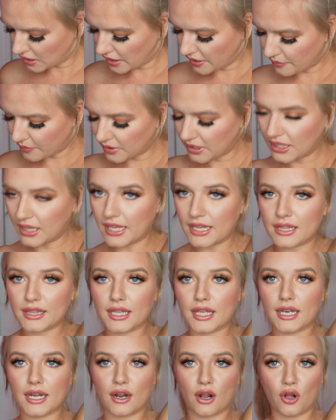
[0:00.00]
I really like
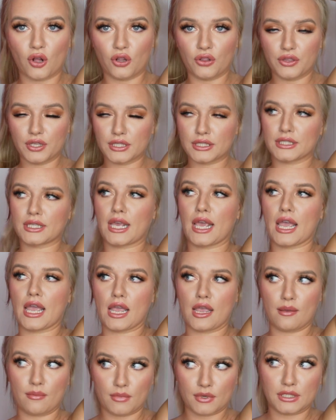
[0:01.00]
that all this
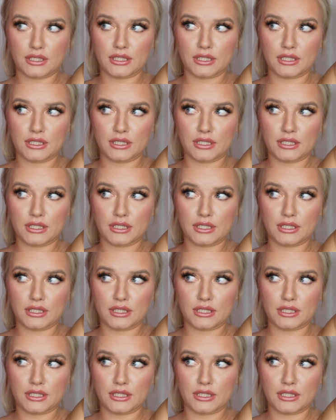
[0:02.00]
came